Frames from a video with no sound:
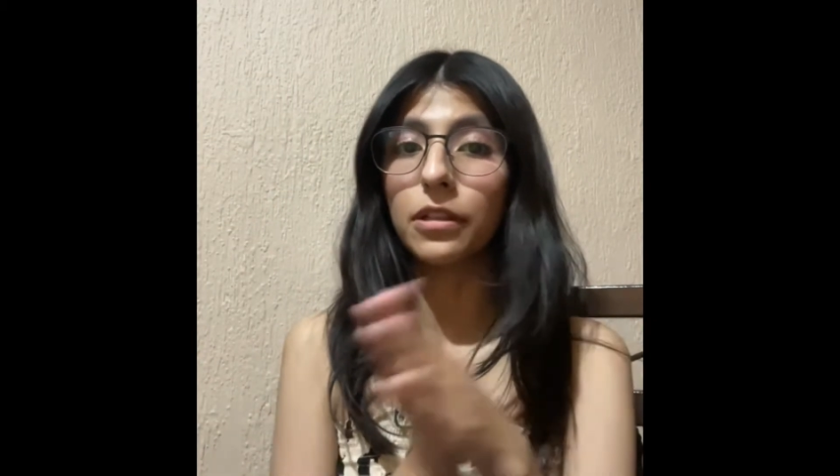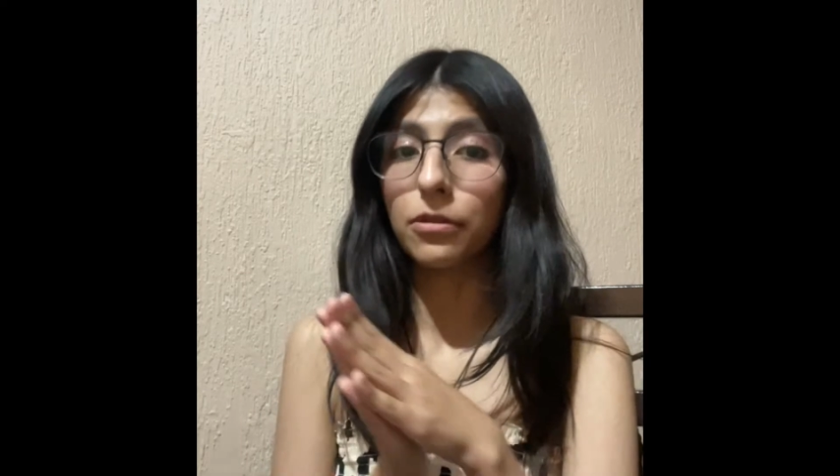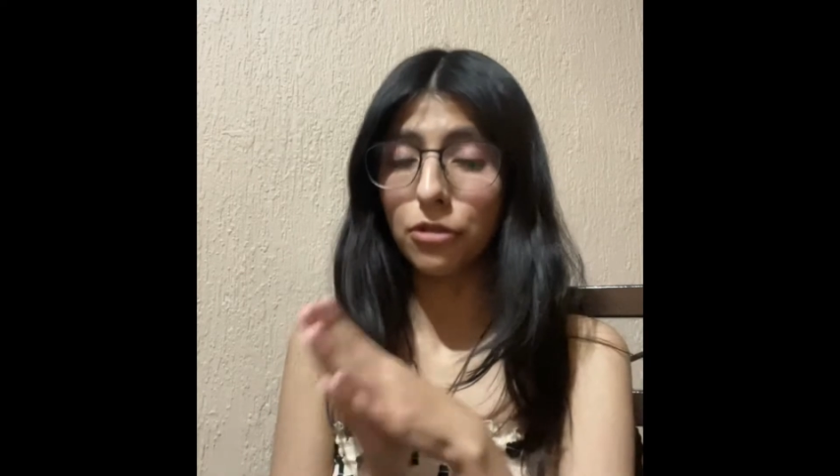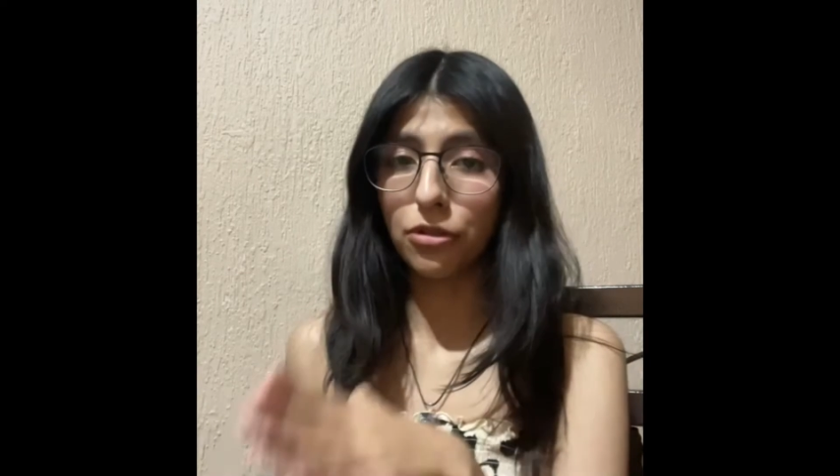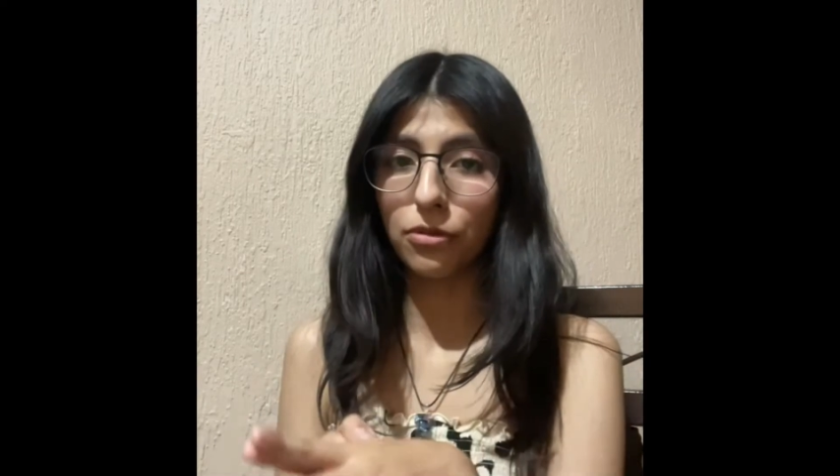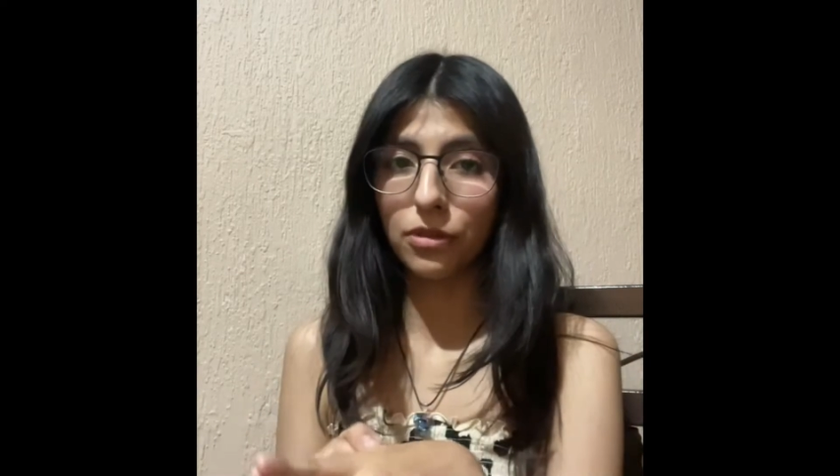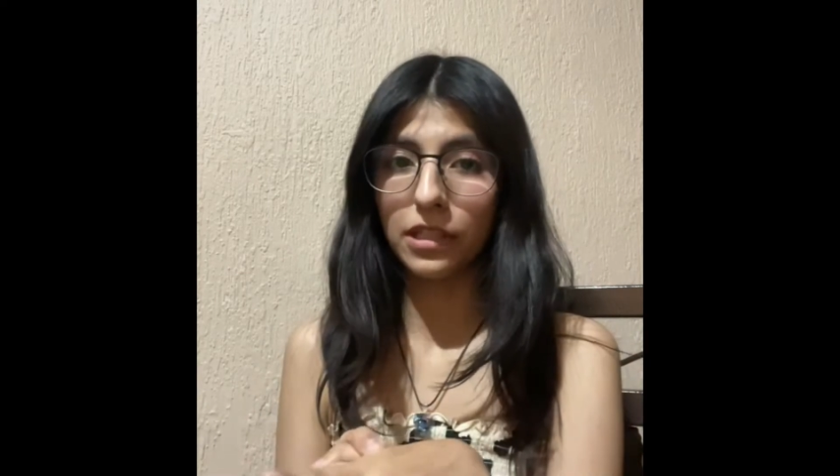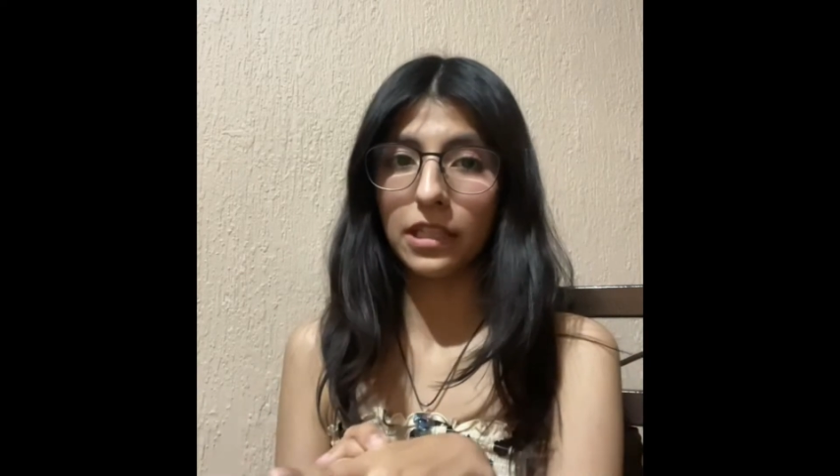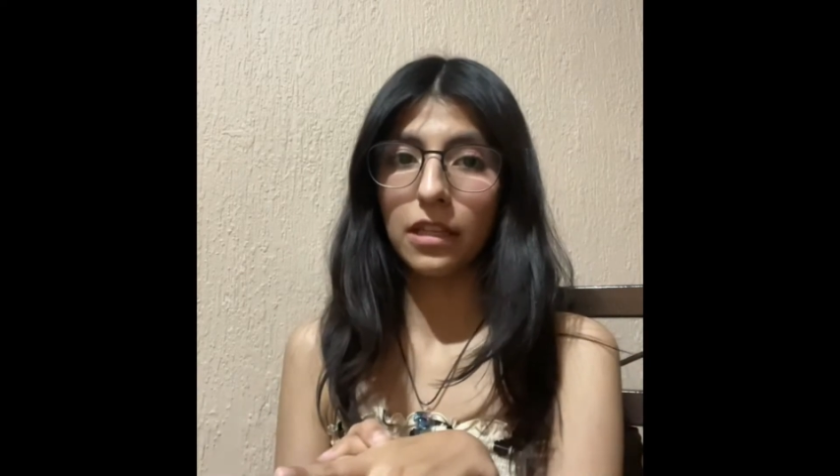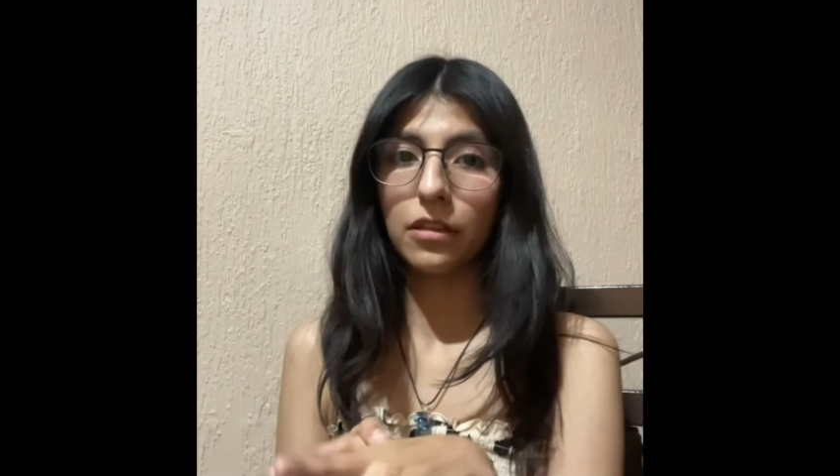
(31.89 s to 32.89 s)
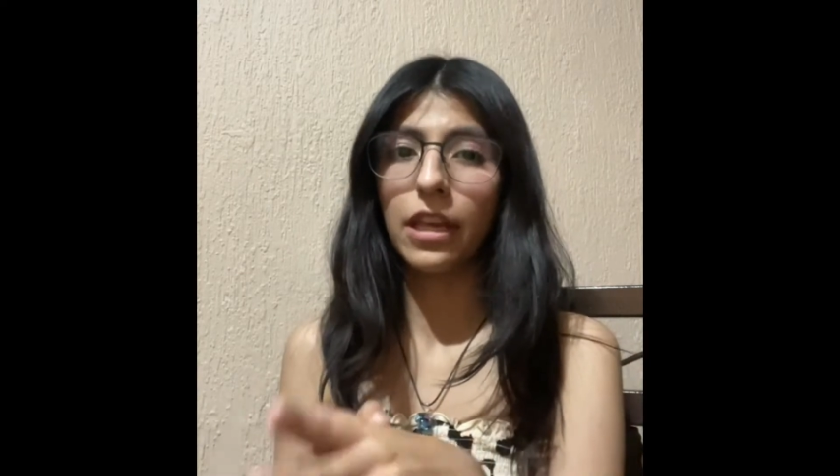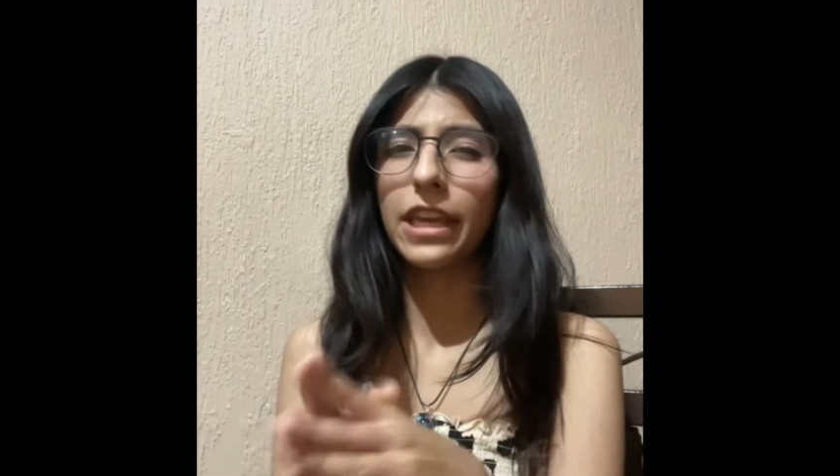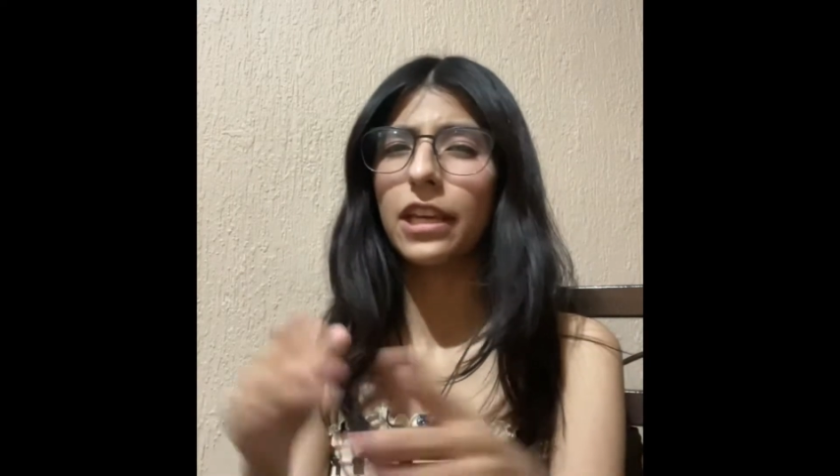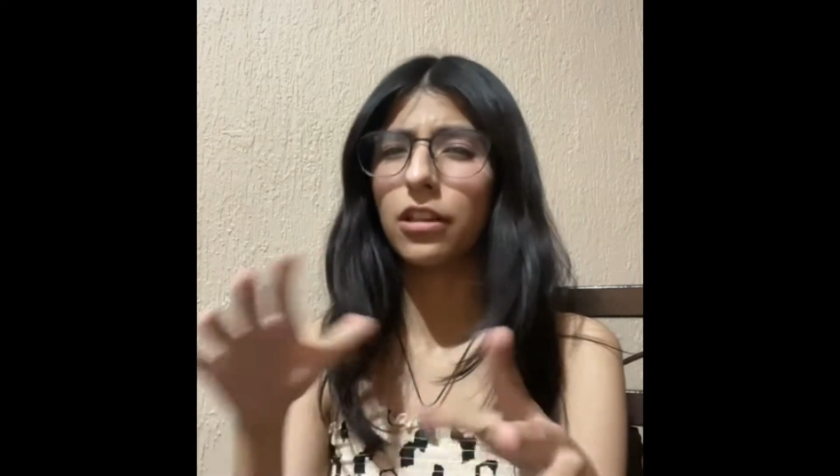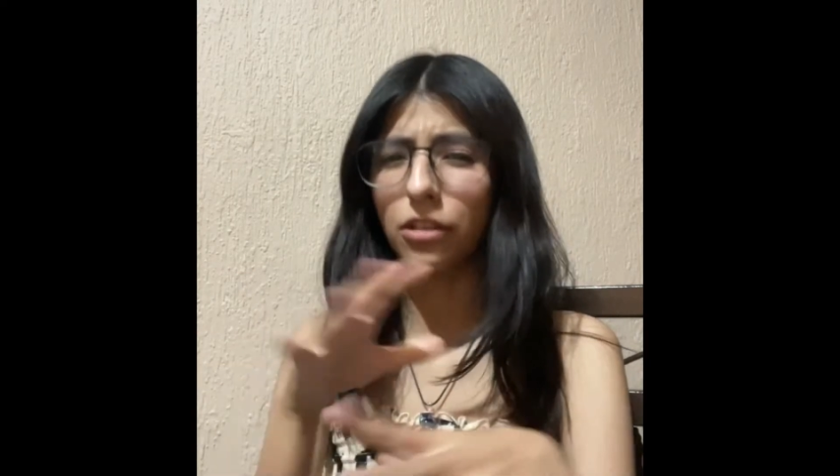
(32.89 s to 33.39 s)
little shoes
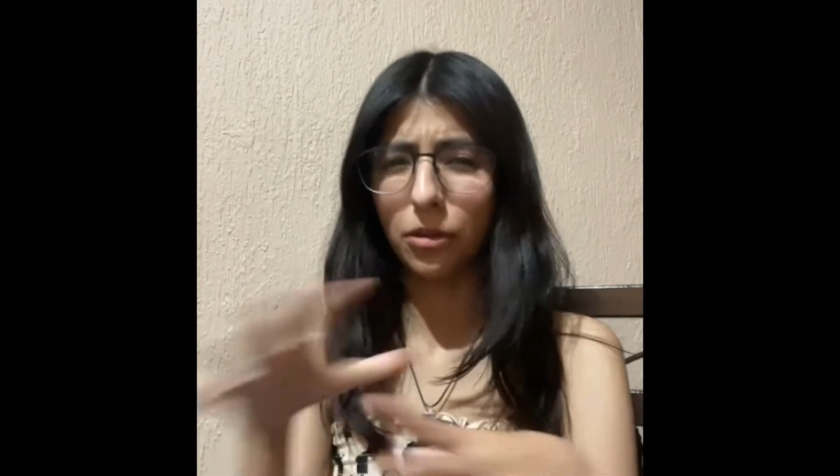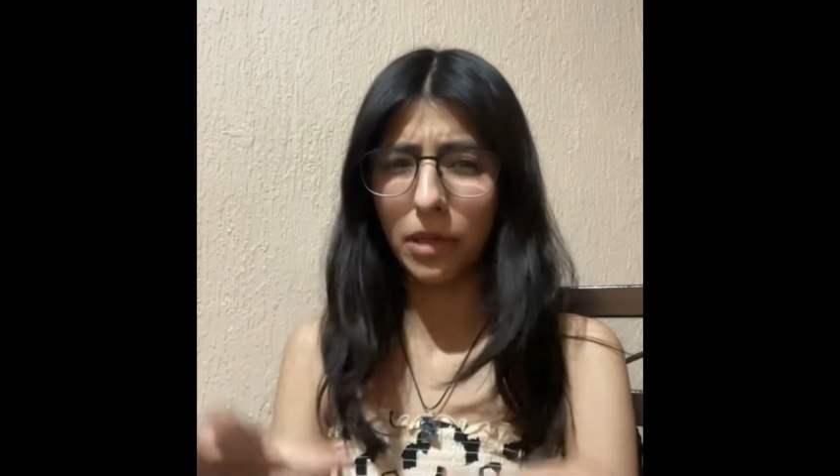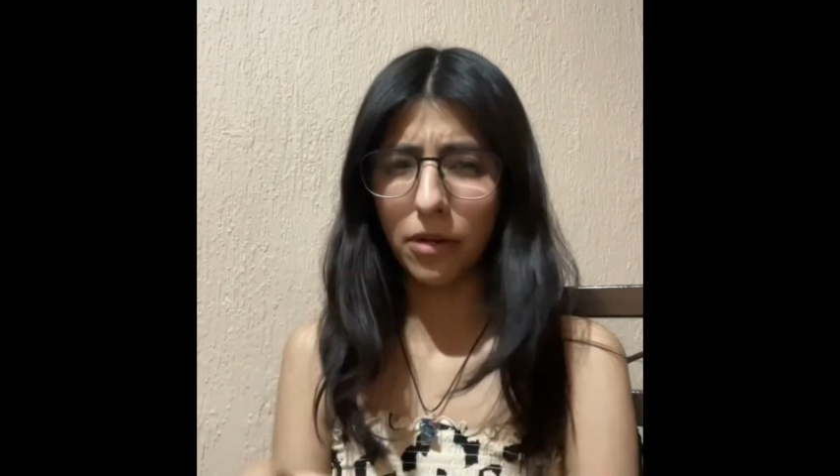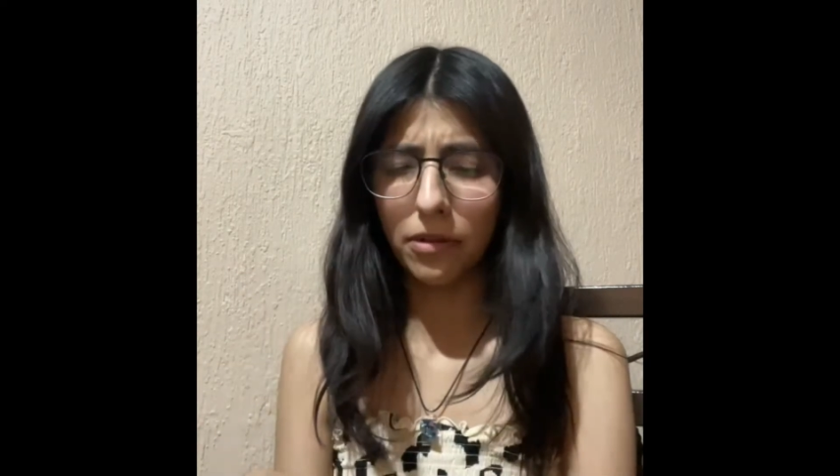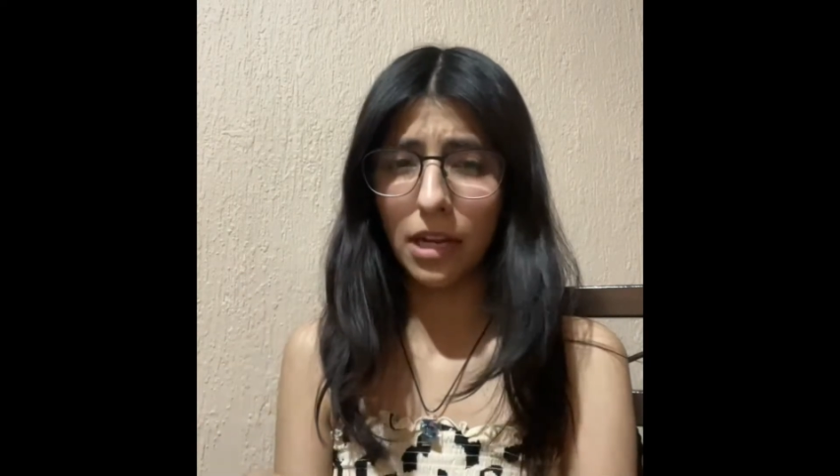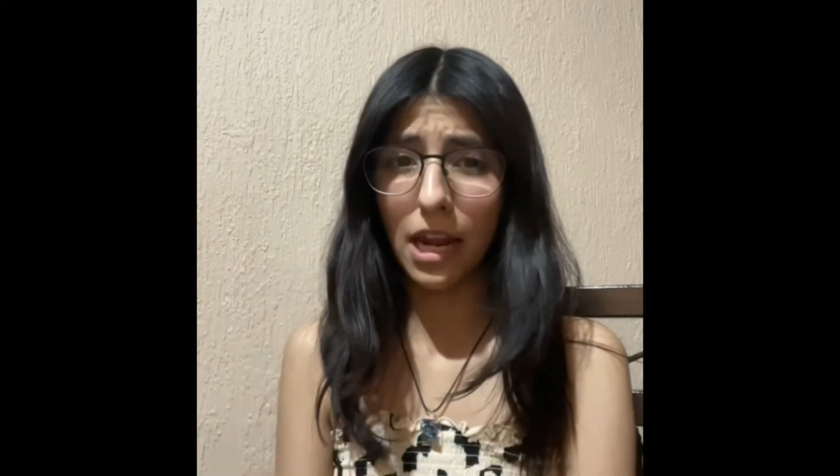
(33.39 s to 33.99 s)
laying on the ground,